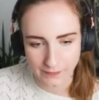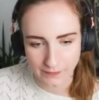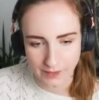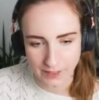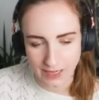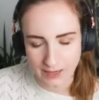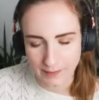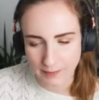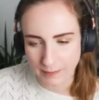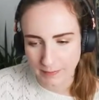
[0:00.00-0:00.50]

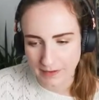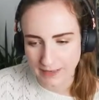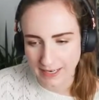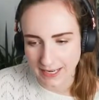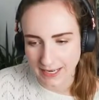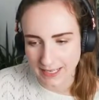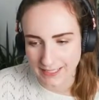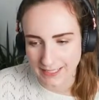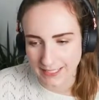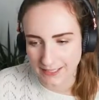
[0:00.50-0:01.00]
it would be
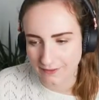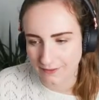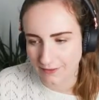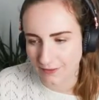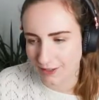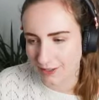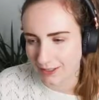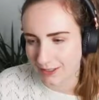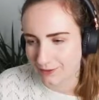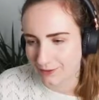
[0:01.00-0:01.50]
nice if
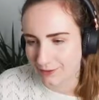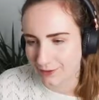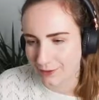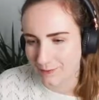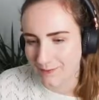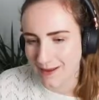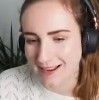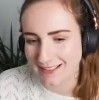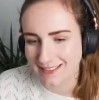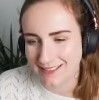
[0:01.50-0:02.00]
Olive could
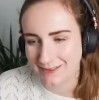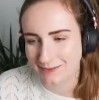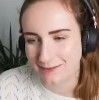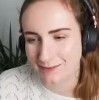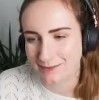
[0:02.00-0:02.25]
make some